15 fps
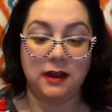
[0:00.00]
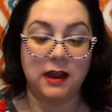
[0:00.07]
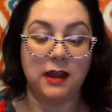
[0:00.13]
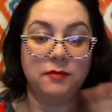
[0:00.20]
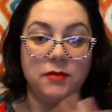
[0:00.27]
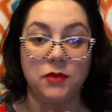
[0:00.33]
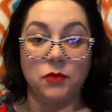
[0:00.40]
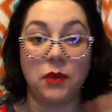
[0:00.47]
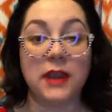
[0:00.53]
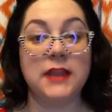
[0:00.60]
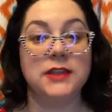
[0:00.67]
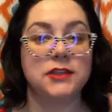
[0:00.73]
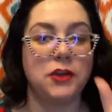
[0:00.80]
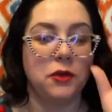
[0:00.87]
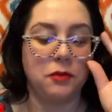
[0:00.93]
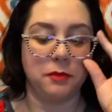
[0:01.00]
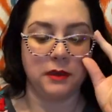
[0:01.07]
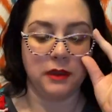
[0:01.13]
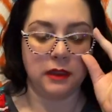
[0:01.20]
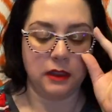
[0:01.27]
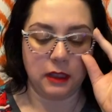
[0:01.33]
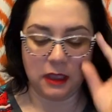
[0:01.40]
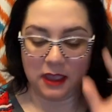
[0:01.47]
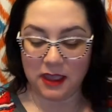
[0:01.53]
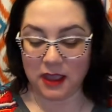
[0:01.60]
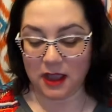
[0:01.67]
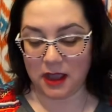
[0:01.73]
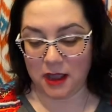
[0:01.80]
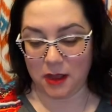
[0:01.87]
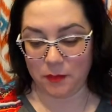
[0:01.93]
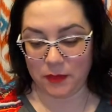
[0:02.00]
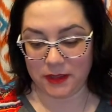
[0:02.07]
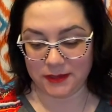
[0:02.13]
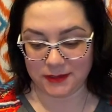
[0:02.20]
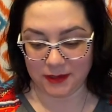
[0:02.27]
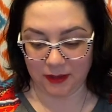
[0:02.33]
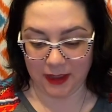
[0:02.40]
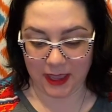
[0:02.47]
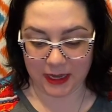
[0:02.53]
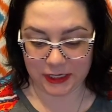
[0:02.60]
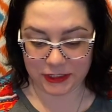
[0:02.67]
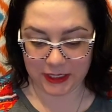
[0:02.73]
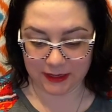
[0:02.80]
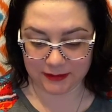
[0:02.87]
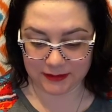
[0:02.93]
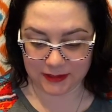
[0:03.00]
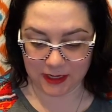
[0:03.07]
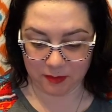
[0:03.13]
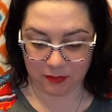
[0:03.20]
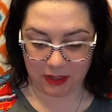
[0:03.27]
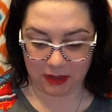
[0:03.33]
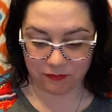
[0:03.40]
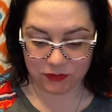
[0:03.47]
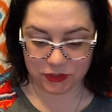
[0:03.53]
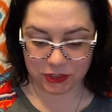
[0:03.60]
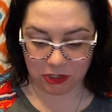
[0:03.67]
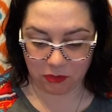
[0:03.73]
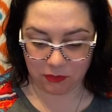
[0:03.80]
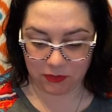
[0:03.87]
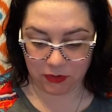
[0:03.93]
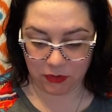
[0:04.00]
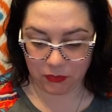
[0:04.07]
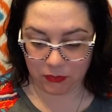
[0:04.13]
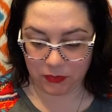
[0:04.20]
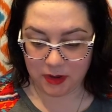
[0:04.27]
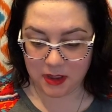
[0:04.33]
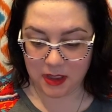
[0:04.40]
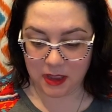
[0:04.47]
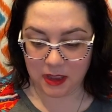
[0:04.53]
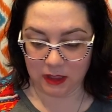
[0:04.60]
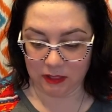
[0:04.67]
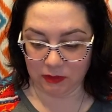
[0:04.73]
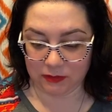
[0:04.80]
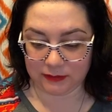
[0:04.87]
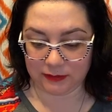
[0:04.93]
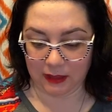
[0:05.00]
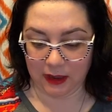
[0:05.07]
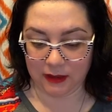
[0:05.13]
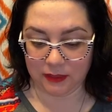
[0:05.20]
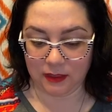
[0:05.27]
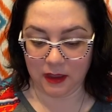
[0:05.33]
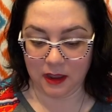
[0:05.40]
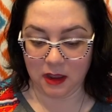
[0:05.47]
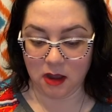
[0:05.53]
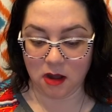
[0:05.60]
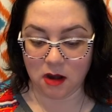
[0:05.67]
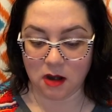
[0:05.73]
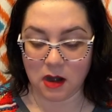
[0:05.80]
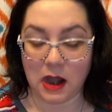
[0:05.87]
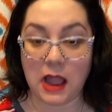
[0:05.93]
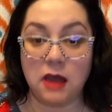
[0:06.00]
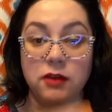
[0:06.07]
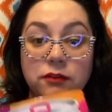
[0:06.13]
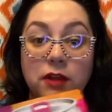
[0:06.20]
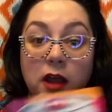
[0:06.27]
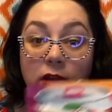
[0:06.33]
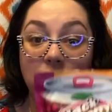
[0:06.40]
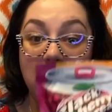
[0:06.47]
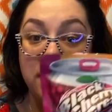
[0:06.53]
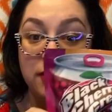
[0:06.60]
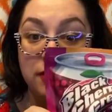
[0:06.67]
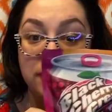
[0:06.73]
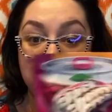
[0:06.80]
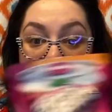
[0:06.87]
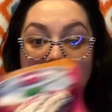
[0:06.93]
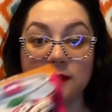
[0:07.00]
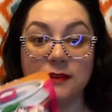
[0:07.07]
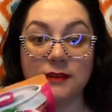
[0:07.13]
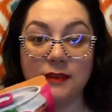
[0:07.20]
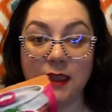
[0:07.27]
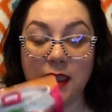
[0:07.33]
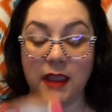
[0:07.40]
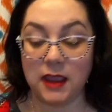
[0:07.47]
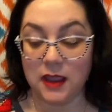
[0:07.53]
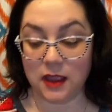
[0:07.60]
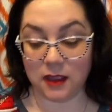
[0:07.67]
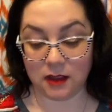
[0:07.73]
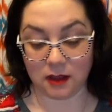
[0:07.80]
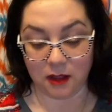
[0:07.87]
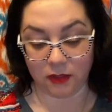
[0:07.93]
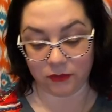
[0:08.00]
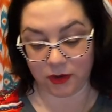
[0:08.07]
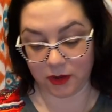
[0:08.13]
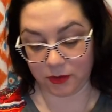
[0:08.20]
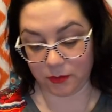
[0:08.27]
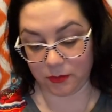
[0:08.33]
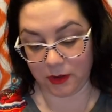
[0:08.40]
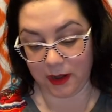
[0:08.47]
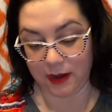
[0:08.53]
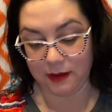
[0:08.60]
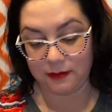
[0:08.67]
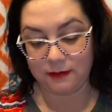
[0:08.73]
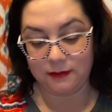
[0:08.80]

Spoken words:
I've been waiting to open it until I had a chance to come live and share it with you. It looks like they are out of Colorado. So this is a Colorado brand.